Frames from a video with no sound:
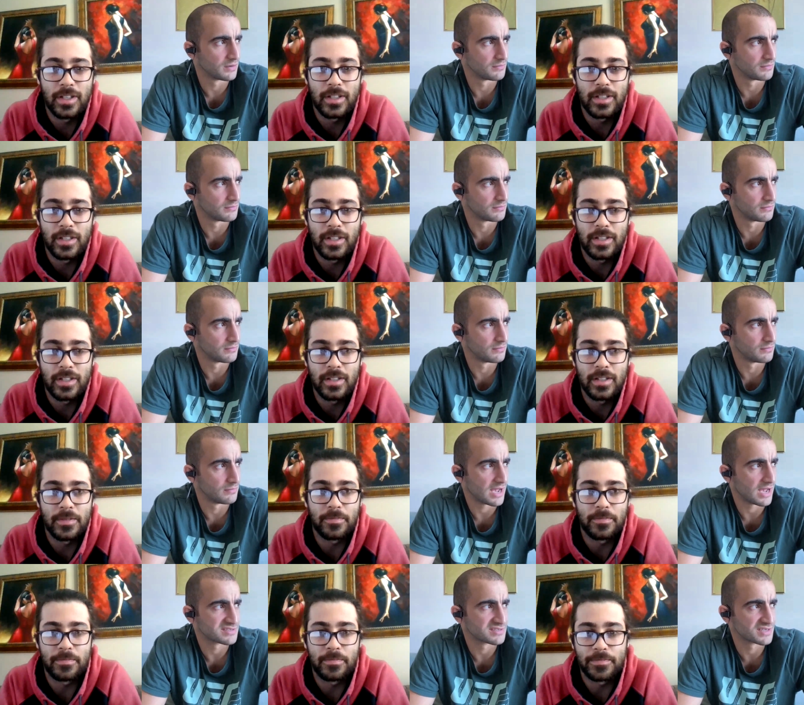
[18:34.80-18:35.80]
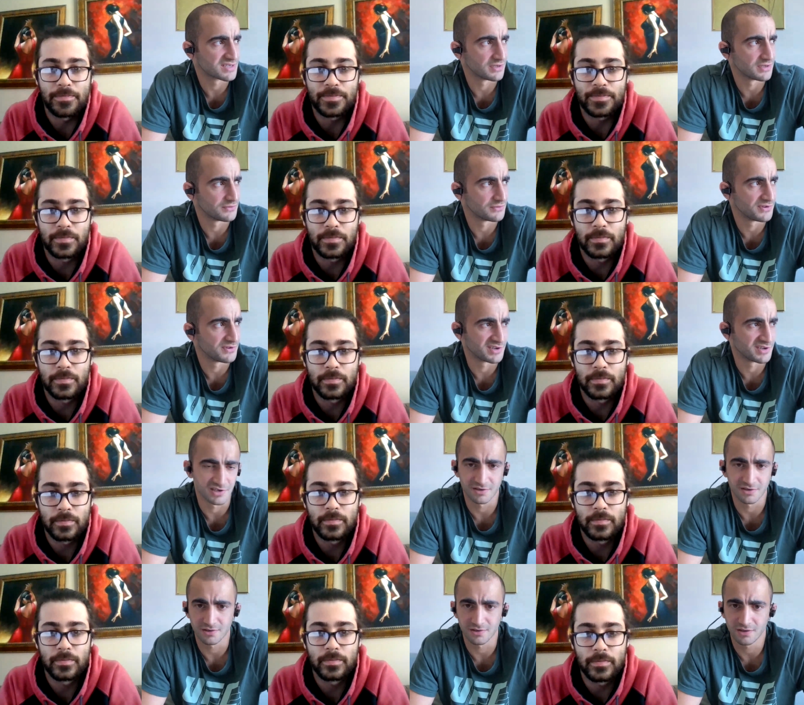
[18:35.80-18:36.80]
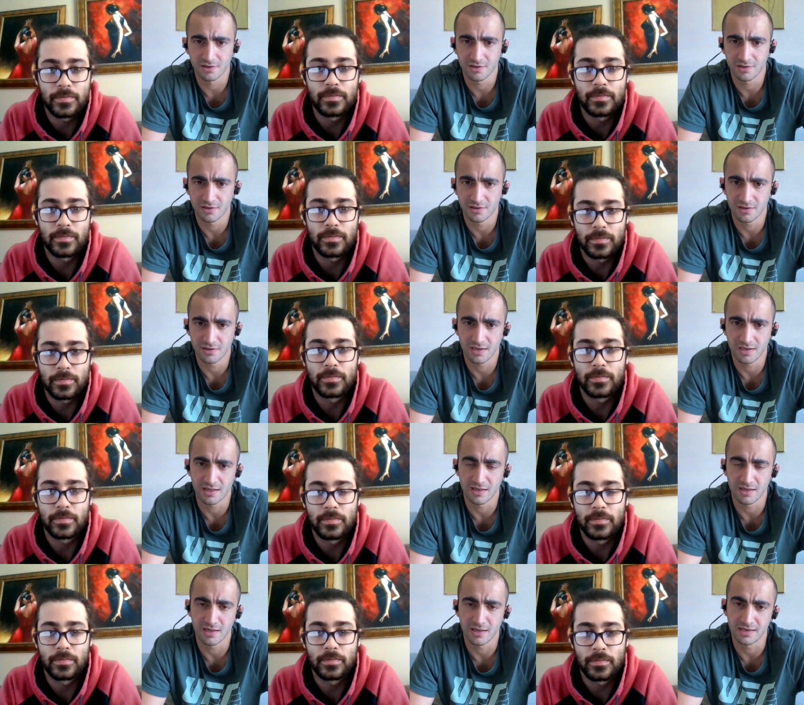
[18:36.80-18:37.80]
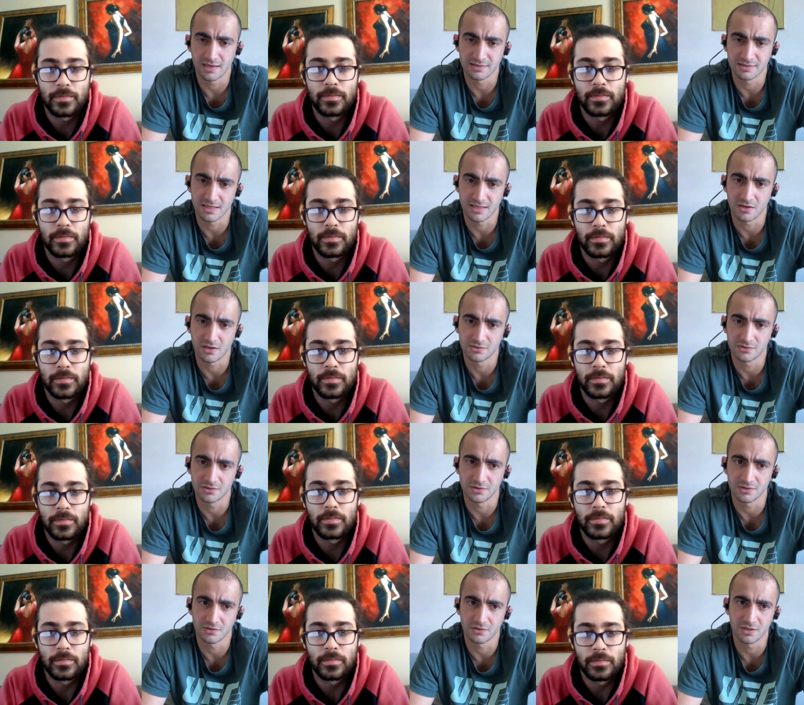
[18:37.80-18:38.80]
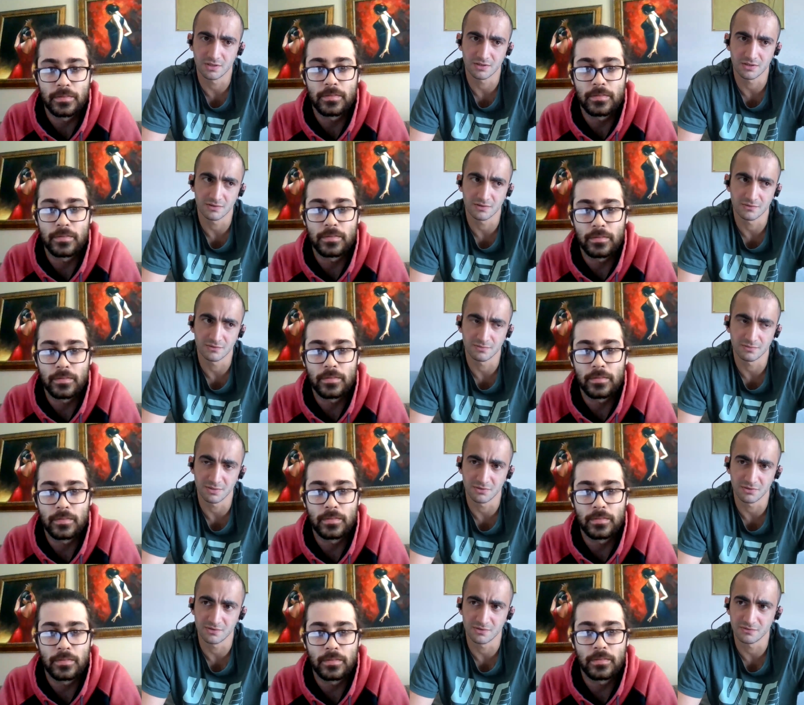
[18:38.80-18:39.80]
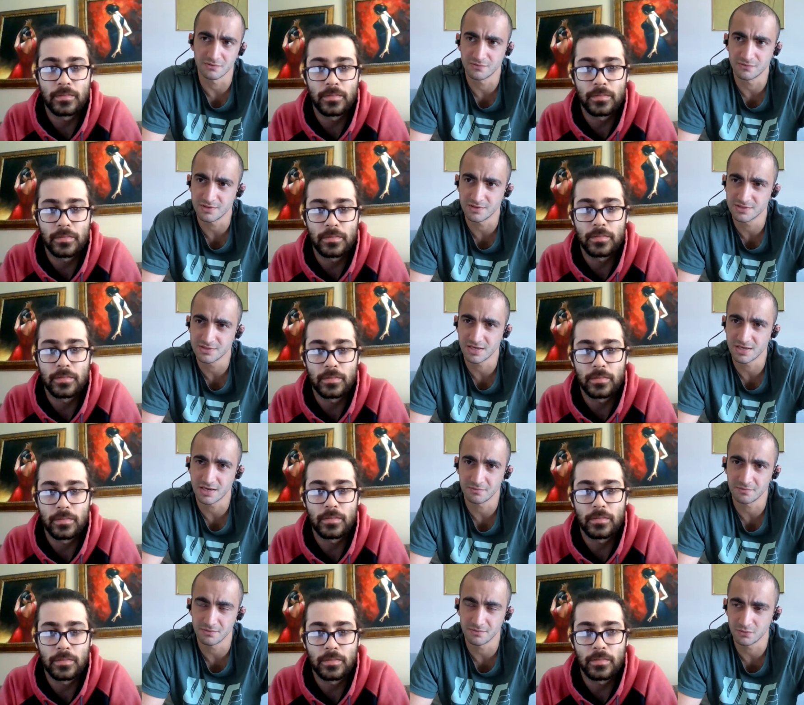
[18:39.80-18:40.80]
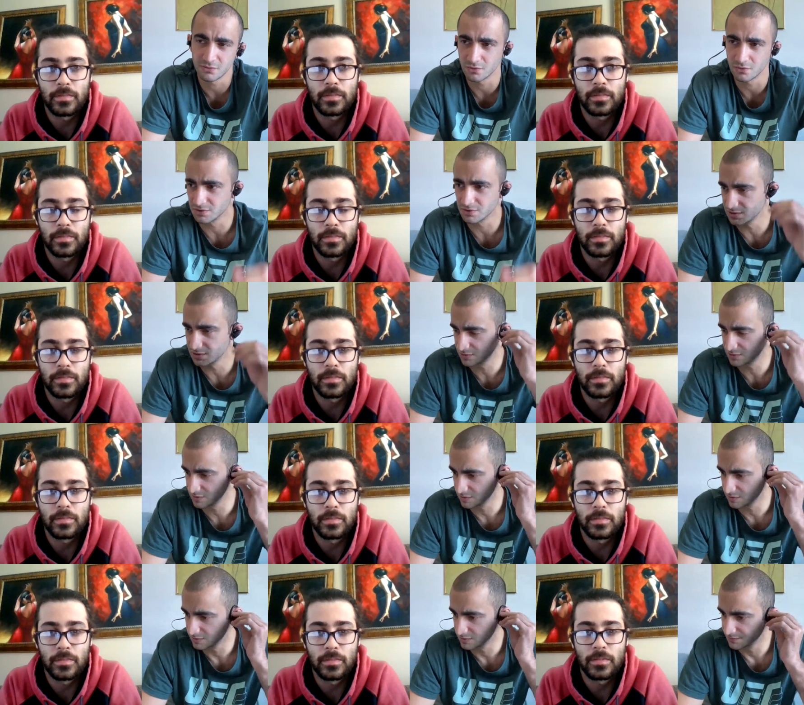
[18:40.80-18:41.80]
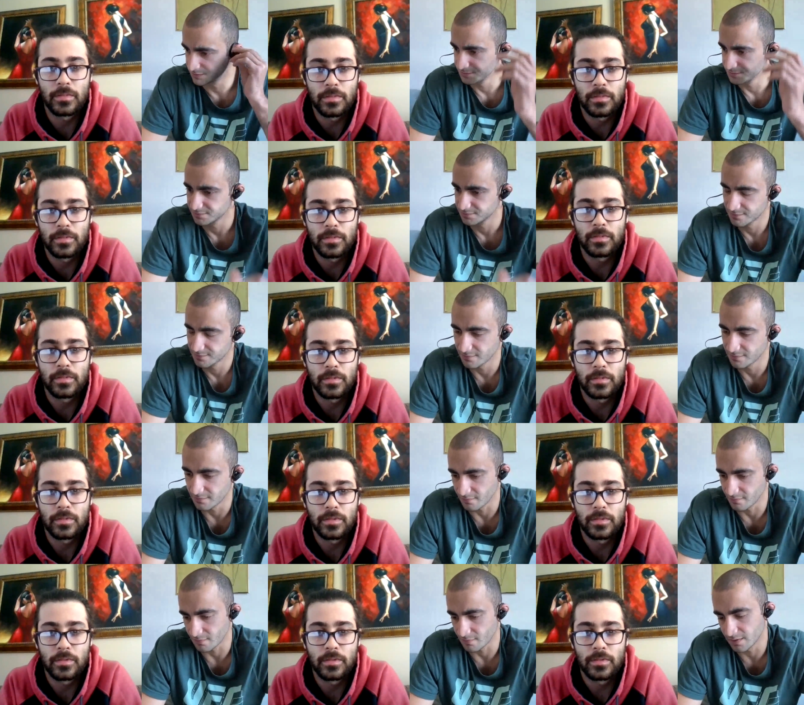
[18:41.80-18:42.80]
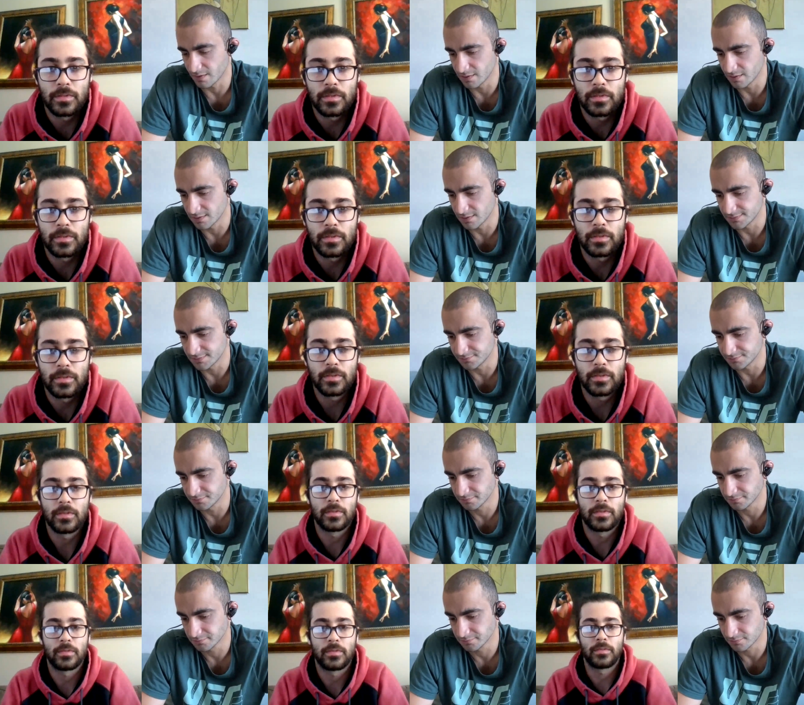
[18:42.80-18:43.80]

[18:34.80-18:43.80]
Speaker 1: Max can figure Alex out, you know, like maybe the first time it was for